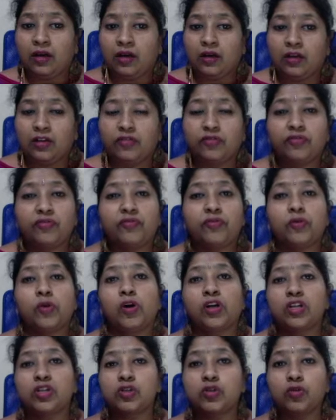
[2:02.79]
If you are a
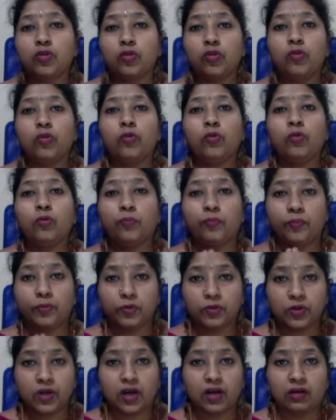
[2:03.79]

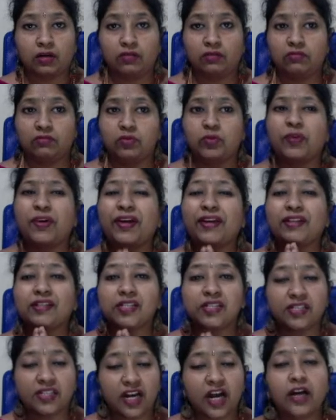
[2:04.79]
solopreneur, you can
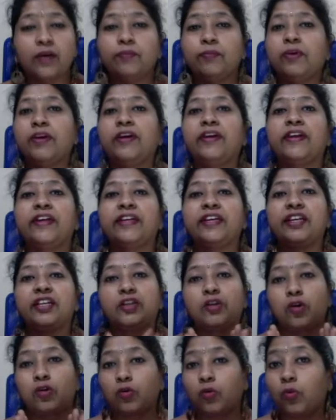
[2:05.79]
start building in
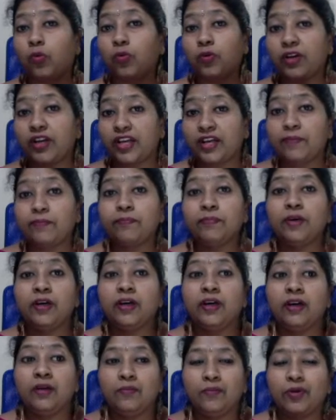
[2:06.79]
your own name,
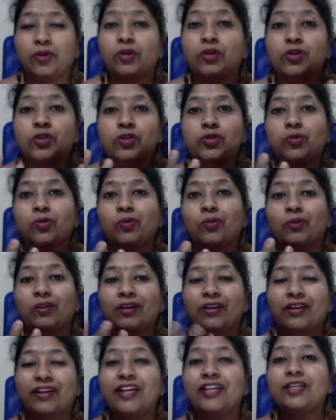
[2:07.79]
because you will
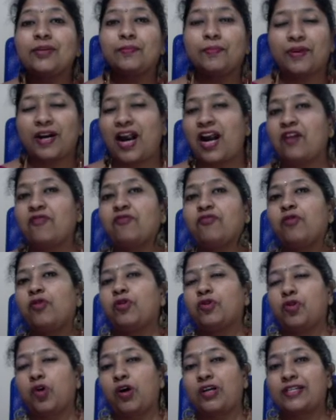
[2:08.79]
create a brand for
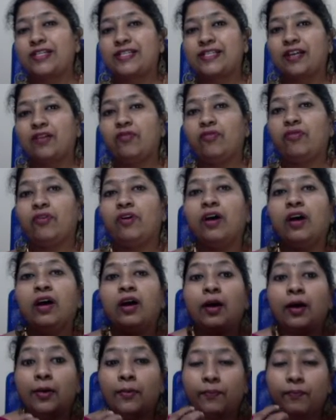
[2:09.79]
yourself.
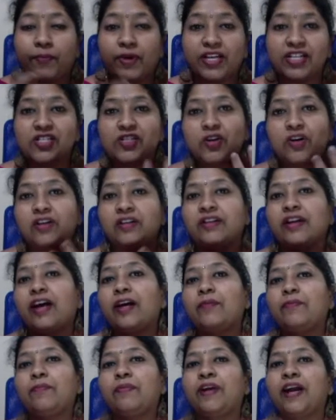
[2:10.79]
Based on that
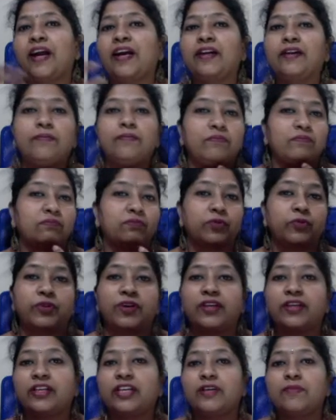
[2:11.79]
brand, you can
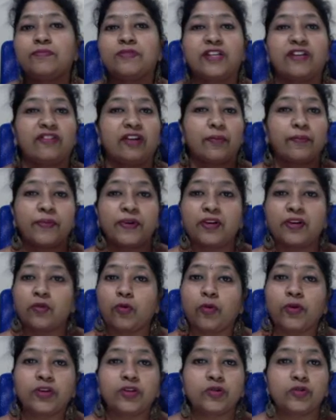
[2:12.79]
keep developing,
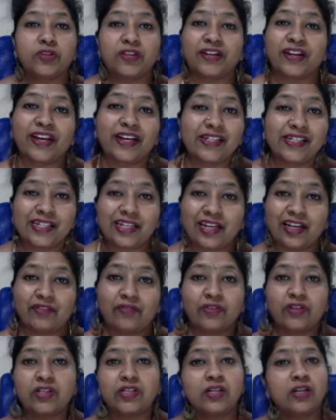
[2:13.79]
going to the next
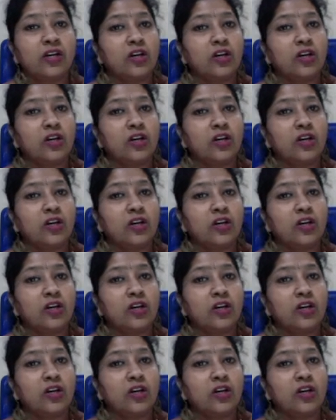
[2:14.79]
levels.